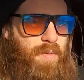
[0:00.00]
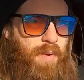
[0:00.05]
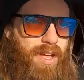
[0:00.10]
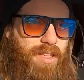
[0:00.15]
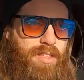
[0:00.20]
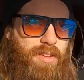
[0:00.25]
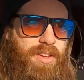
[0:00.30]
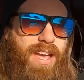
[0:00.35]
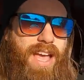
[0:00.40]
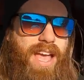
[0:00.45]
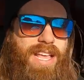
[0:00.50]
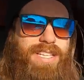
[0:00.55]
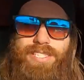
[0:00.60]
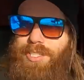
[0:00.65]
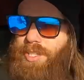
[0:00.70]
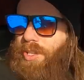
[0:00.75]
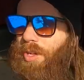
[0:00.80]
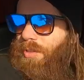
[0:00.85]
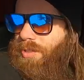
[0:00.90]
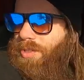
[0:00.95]
Well, you
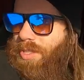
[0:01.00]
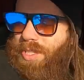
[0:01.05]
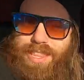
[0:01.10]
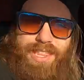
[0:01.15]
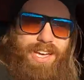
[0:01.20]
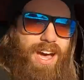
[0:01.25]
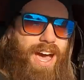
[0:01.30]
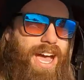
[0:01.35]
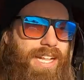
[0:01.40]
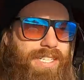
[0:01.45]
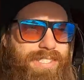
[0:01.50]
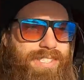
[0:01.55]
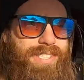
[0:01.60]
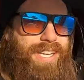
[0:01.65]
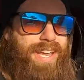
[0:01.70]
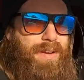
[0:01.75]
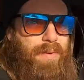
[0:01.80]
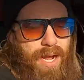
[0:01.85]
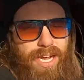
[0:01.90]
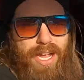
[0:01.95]
guys, closing
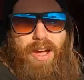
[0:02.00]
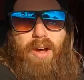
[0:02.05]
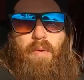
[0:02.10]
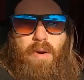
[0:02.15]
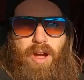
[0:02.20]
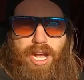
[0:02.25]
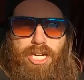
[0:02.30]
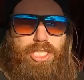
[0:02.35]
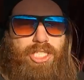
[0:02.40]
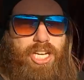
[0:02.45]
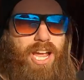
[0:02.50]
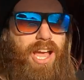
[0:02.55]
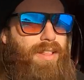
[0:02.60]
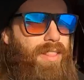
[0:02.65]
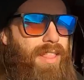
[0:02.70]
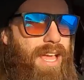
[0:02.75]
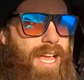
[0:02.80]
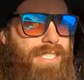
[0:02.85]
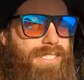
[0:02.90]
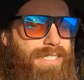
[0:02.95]
thoughts. I got washed
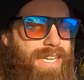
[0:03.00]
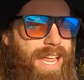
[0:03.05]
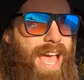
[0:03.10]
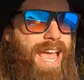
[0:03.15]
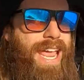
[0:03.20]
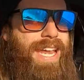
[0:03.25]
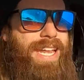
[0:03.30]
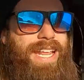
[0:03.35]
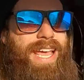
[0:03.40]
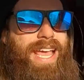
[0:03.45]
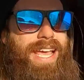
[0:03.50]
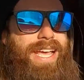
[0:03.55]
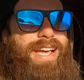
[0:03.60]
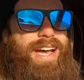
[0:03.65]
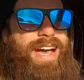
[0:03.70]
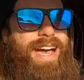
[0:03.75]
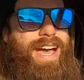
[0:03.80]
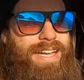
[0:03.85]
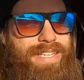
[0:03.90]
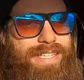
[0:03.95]
out last night. I
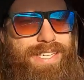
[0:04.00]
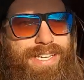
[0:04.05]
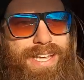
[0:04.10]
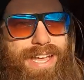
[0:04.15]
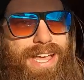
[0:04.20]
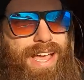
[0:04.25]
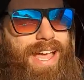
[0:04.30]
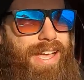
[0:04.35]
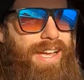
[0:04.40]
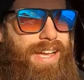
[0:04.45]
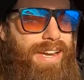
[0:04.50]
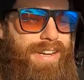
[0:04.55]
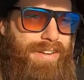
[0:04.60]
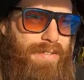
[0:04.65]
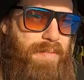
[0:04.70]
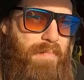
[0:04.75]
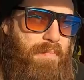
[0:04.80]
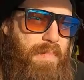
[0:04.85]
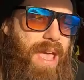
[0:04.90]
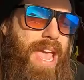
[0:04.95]
got uh, I got
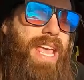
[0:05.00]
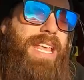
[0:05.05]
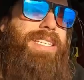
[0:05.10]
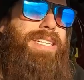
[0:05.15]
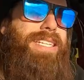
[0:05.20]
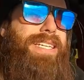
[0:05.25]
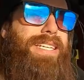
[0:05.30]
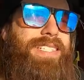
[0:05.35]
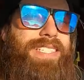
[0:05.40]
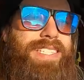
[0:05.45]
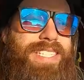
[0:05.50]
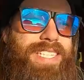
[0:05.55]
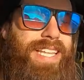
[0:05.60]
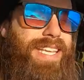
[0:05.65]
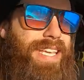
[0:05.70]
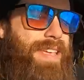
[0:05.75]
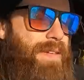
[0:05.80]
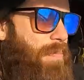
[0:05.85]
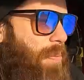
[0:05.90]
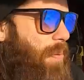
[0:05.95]
an amazing
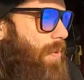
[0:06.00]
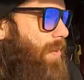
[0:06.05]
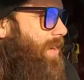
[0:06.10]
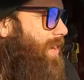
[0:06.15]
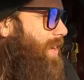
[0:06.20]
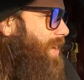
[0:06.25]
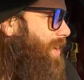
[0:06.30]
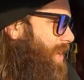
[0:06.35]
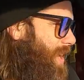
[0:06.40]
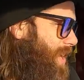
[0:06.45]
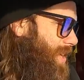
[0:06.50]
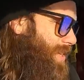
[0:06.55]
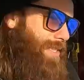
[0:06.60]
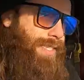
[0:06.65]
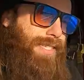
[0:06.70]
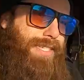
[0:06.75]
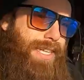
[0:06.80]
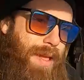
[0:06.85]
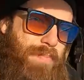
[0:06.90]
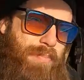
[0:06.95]
sleep.
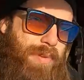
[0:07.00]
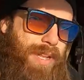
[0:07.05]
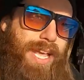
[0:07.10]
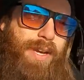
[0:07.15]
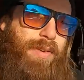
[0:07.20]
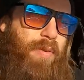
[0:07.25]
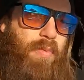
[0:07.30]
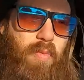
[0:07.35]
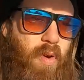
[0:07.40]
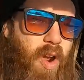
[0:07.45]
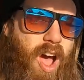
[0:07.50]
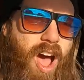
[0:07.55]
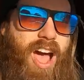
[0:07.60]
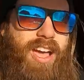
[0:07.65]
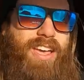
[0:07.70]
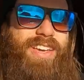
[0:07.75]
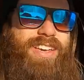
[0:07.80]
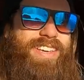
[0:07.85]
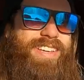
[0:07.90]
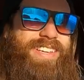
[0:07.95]
Slept like a
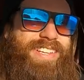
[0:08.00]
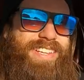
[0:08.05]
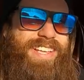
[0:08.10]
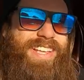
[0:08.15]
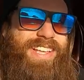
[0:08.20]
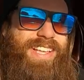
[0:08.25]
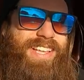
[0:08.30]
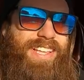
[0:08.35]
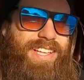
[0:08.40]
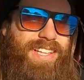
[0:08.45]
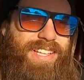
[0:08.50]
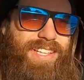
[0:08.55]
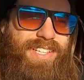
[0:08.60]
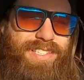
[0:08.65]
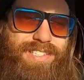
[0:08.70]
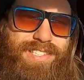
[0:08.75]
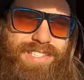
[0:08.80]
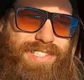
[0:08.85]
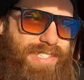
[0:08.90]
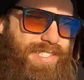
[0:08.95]
rock.
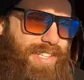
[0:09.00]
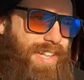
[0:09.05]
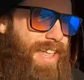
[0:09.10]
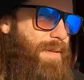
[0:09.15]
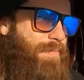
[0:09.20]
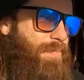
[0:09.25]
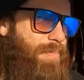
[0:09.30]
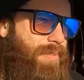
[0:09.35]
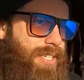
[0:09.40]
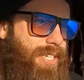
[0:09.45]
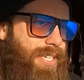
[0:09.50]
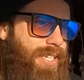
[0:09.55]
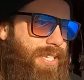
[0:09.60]
Slept.